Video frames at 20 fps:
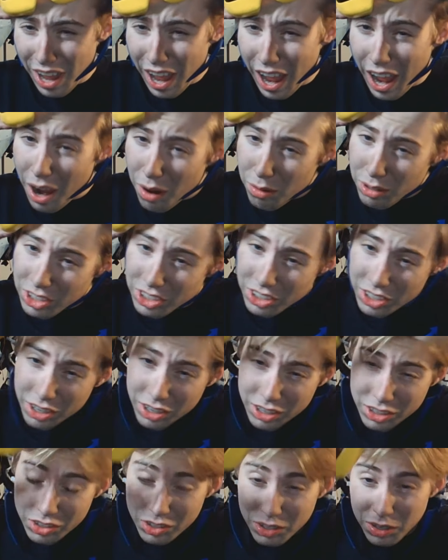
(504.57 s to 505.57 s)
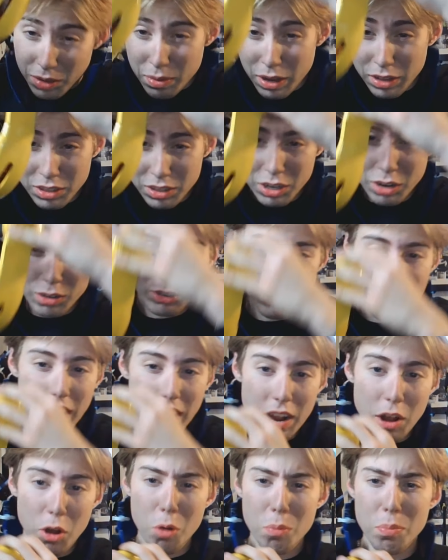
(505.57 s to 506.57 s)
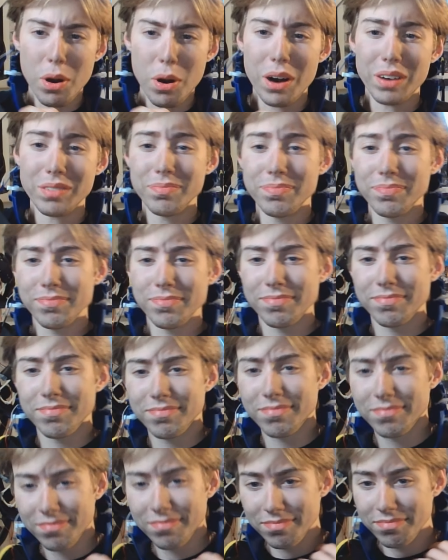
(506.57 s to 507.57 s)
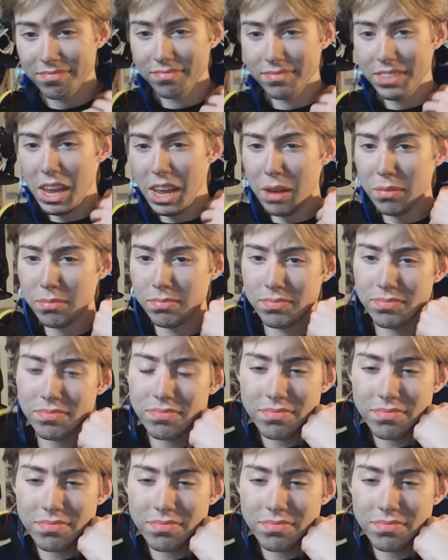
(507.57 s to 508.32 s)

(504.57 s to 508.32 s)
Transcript: I was serious about the don't try it at home part. Yep.